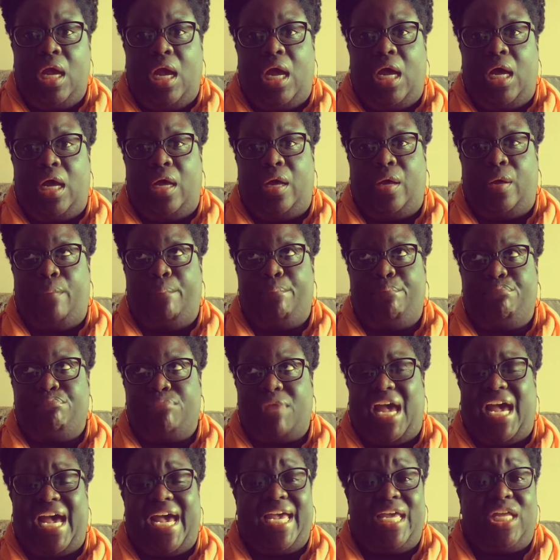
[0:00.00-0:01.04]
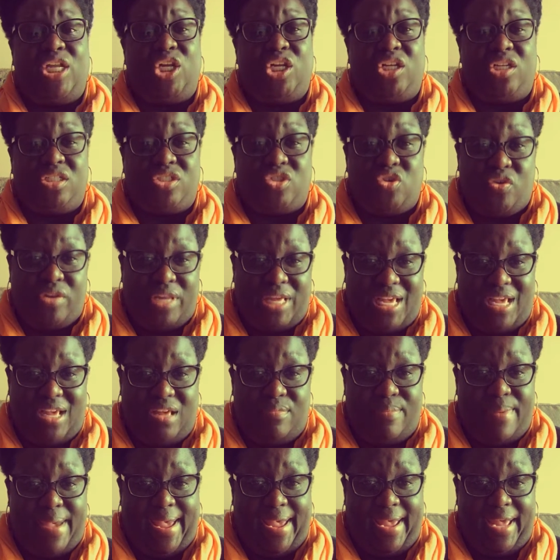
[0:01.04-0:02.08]
I had looked on
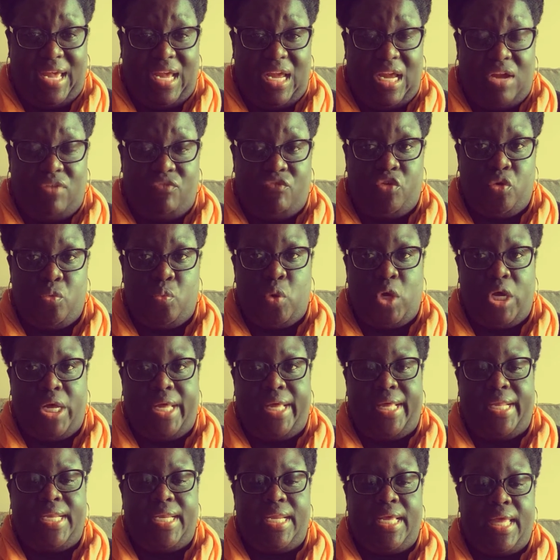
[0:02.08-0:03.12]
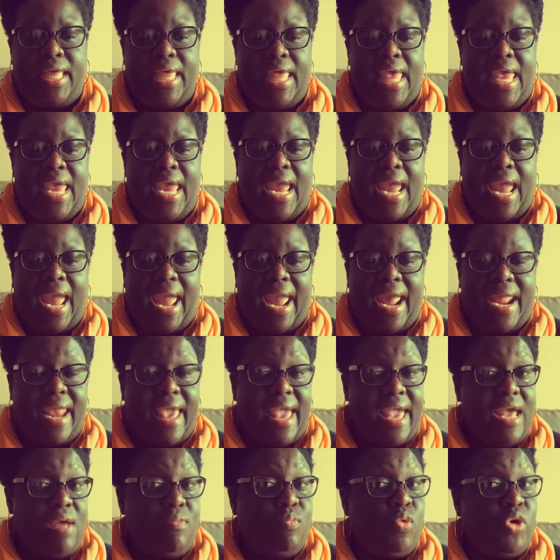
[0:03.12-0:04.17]
eBay for one and
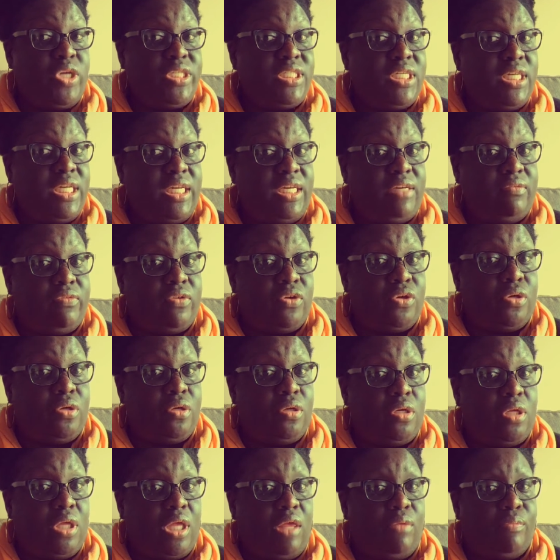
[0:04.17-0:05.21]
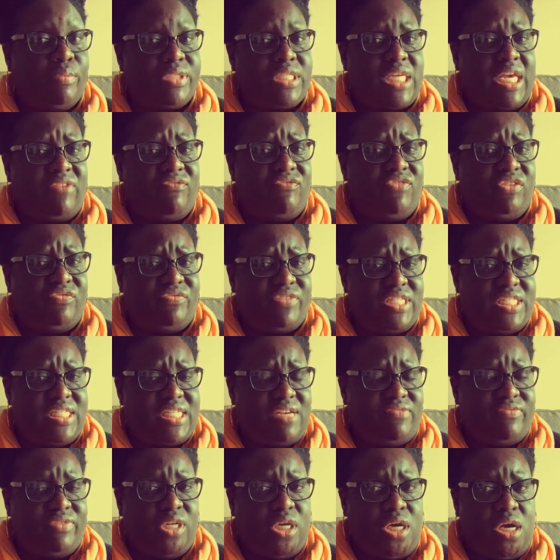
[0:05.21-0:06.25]
had one delivered. It was like
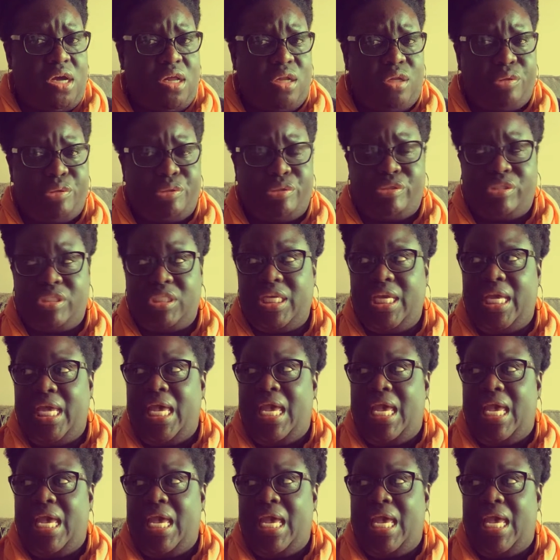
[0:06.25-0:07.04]
$57.